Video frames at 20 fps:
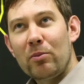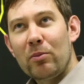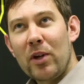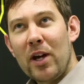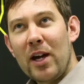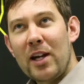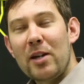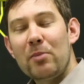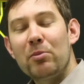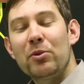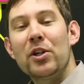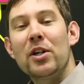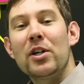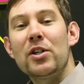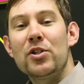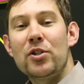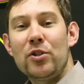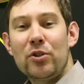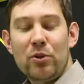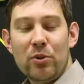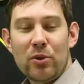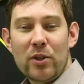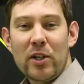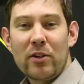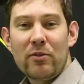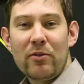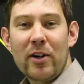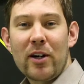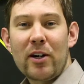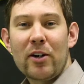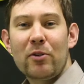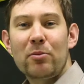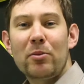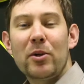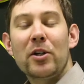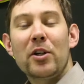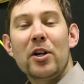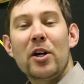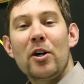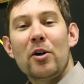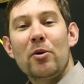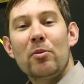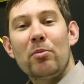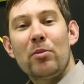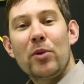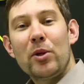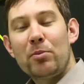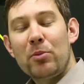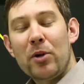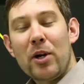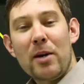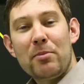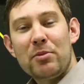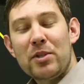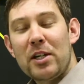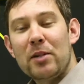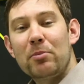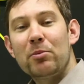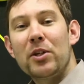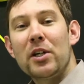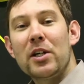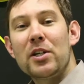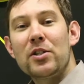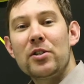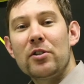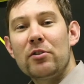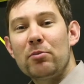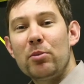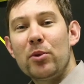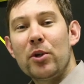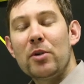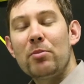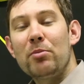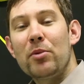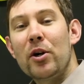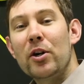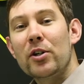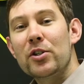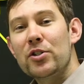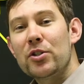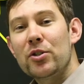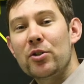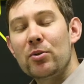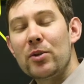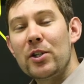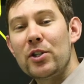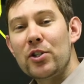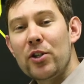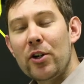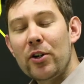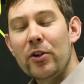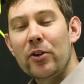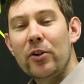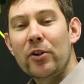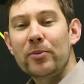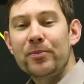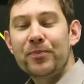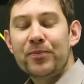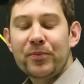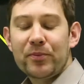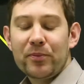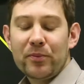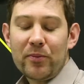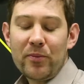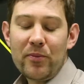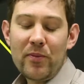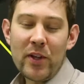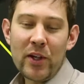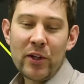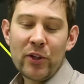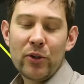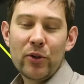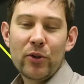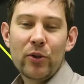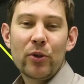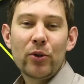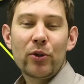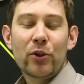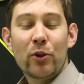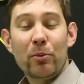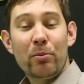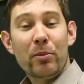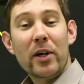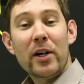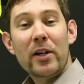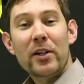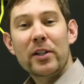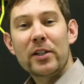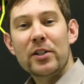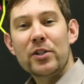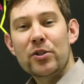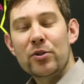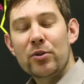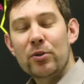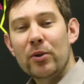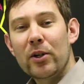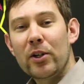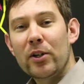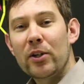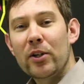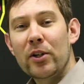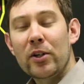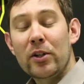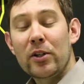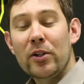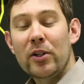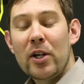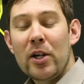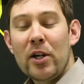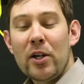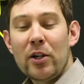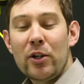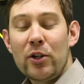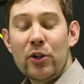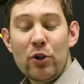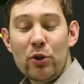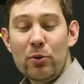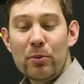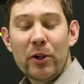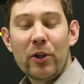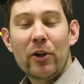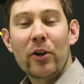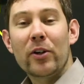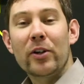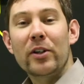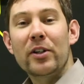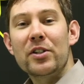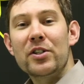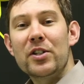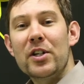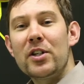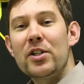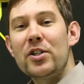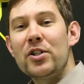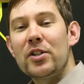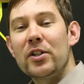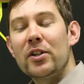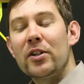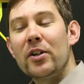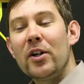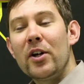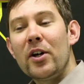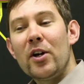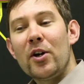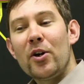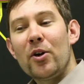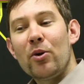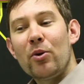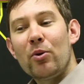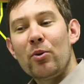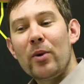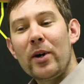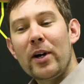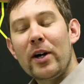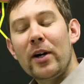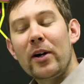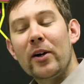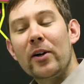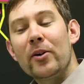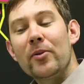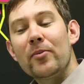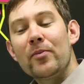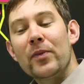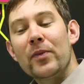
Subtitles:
adaptation to the environment, but perhaps adaptation of body parts to each other. You could compare this to a human organization where